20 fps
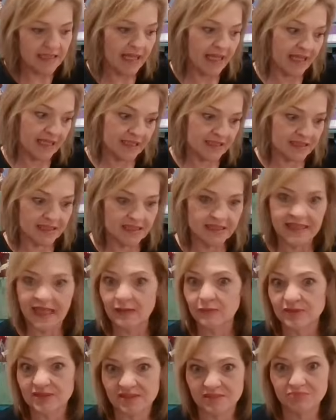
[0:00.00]
And
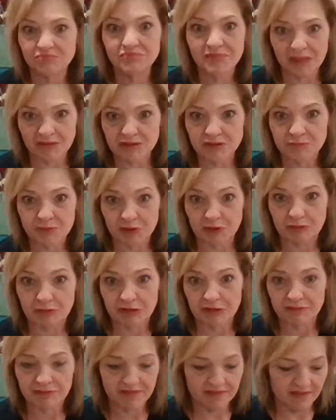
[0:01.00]
that was pretty
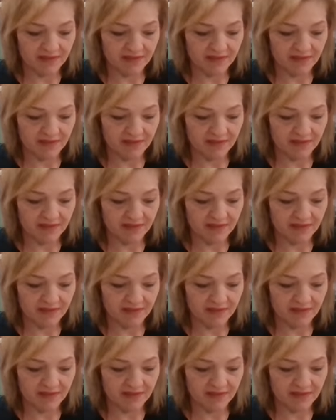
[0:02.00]
rough.